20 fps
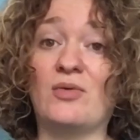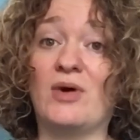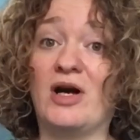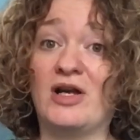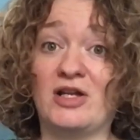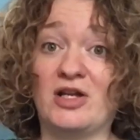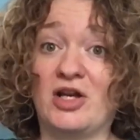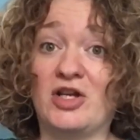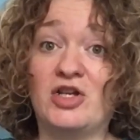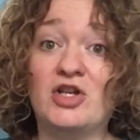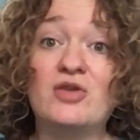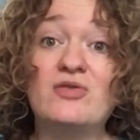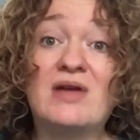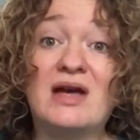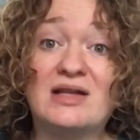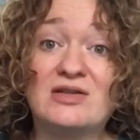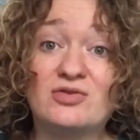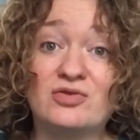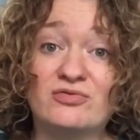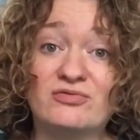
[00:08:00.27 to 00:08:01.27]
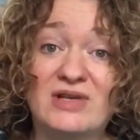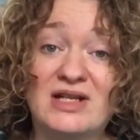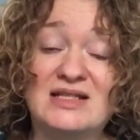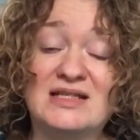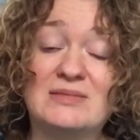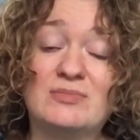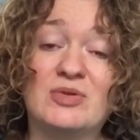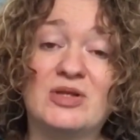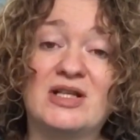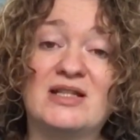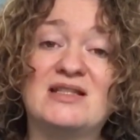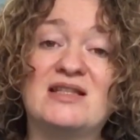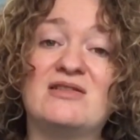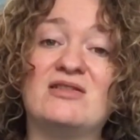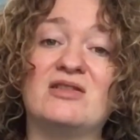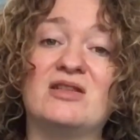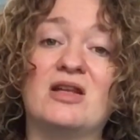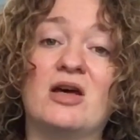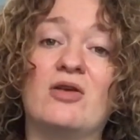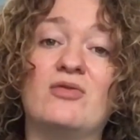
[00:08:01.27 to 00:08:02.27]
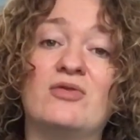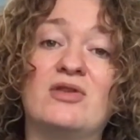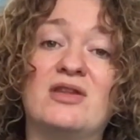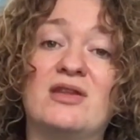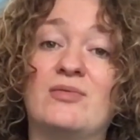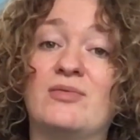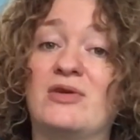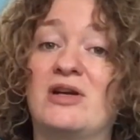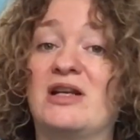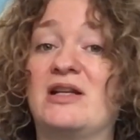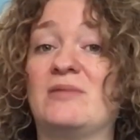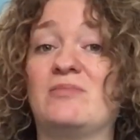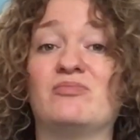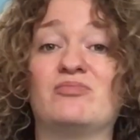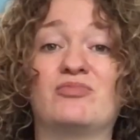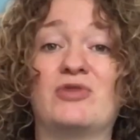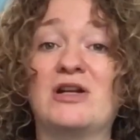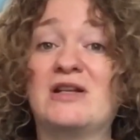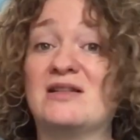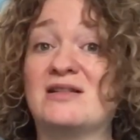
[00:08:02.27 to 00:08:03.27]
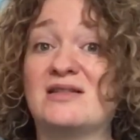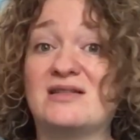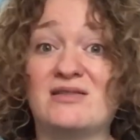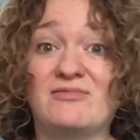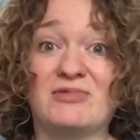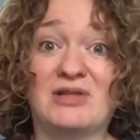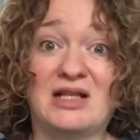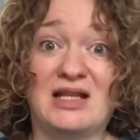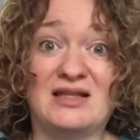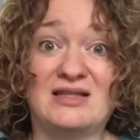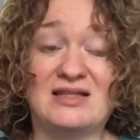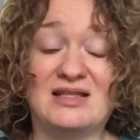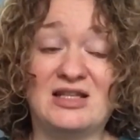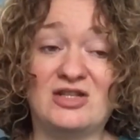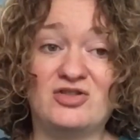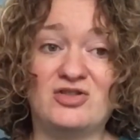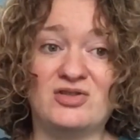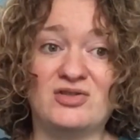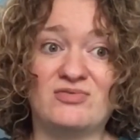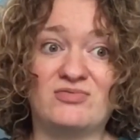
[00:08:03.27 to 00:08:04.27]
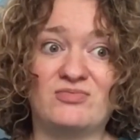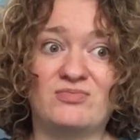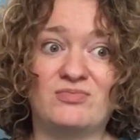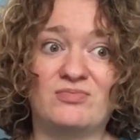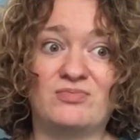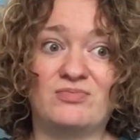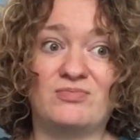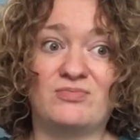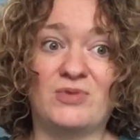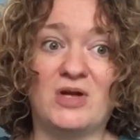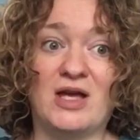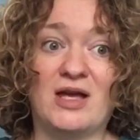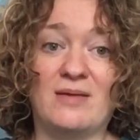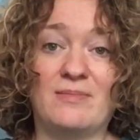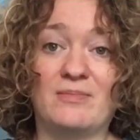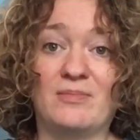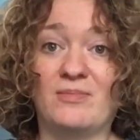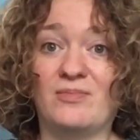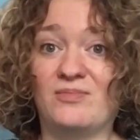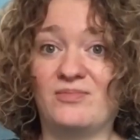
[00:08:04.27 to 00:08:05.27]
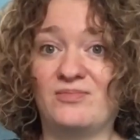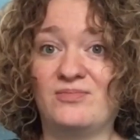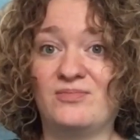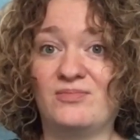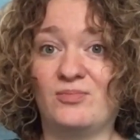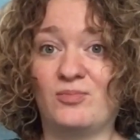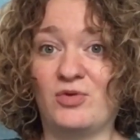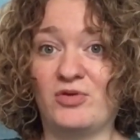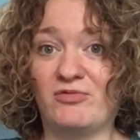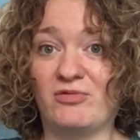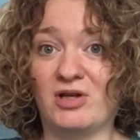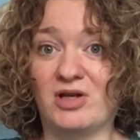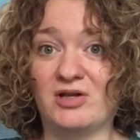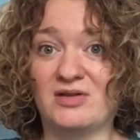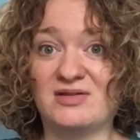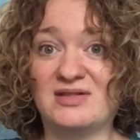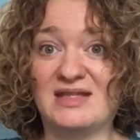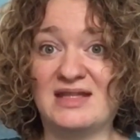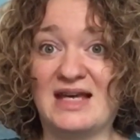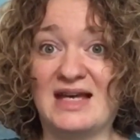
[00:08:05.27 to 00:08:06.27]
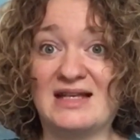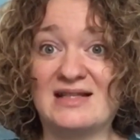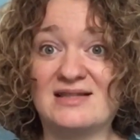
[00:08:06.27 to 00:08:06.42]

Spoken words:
I knew that already, but I didn't know that there were any pregnancy related issues with regard to that.